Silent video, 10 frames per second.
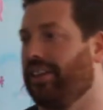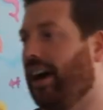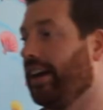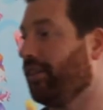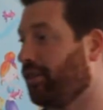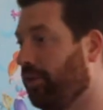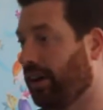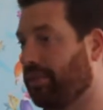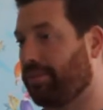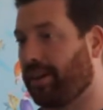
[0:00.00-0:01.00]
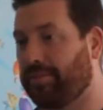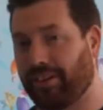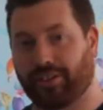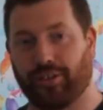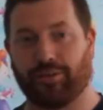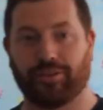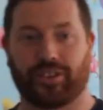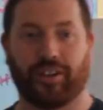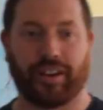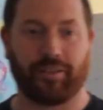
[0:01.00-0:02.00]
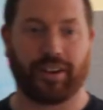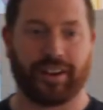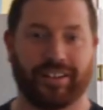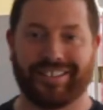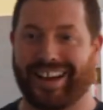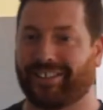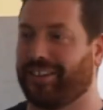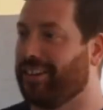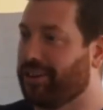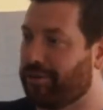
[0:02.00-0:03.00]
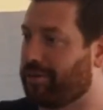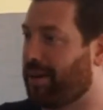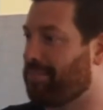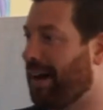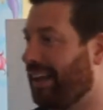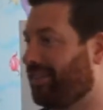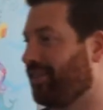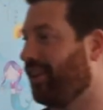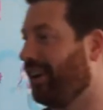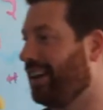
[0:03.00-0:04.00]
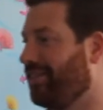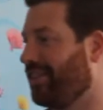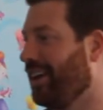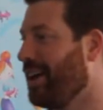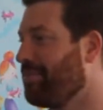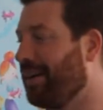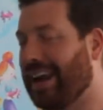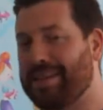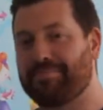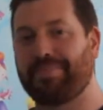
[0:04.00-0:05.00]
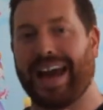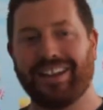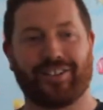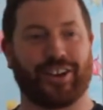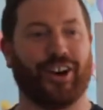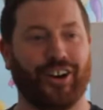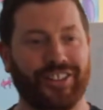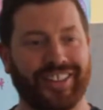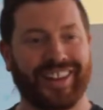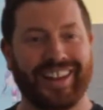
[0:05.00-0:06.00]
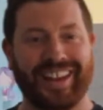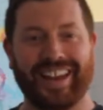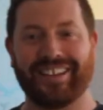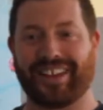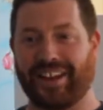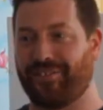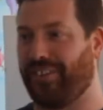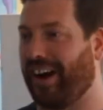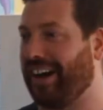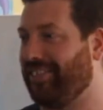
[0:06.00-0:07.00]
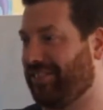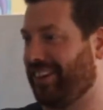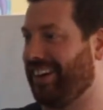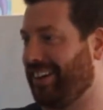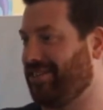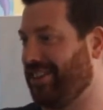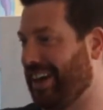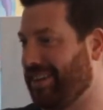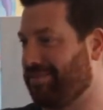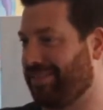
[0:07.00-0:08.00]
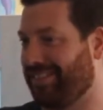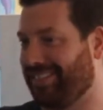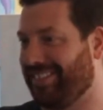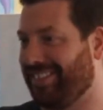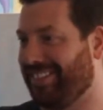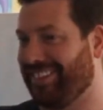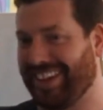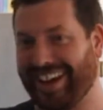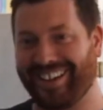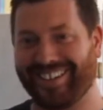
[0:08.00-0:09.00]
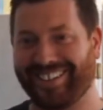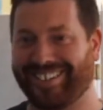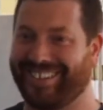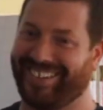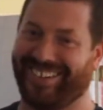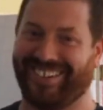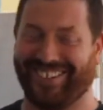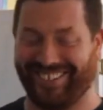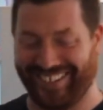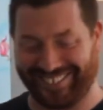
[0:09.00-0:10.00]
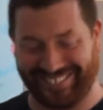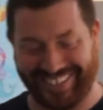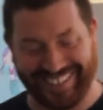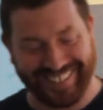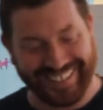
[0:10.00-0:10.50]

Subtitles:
I used to work in a primary school, so I don't want to dazzle you with my maths knowledge, but a pentagon is a five-sided shape. Yeah? Oh, that's right.